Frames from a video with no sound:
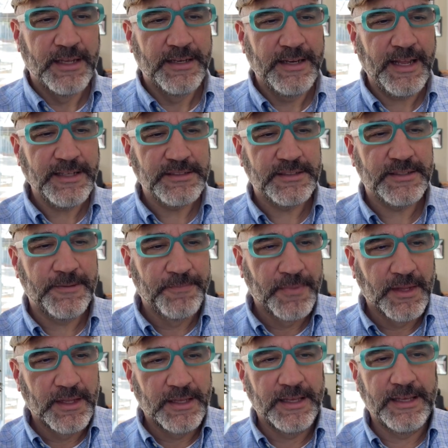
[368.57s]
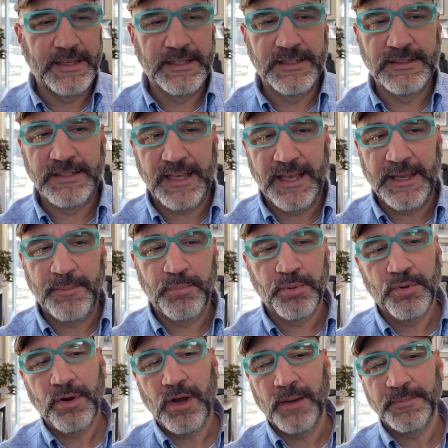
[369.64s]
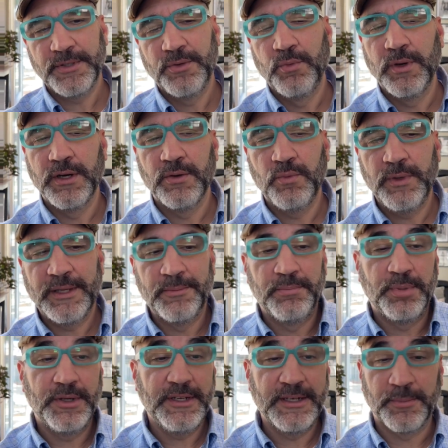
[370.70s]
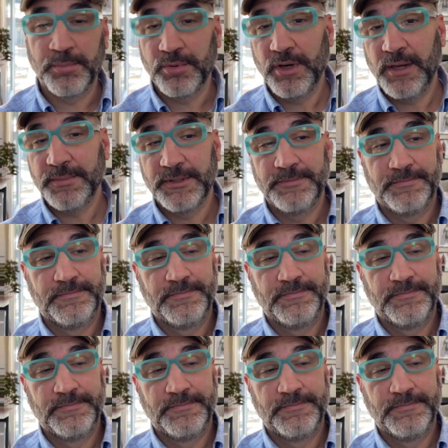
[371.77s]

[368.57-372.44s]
Next is a prompt, where we can put in a prompt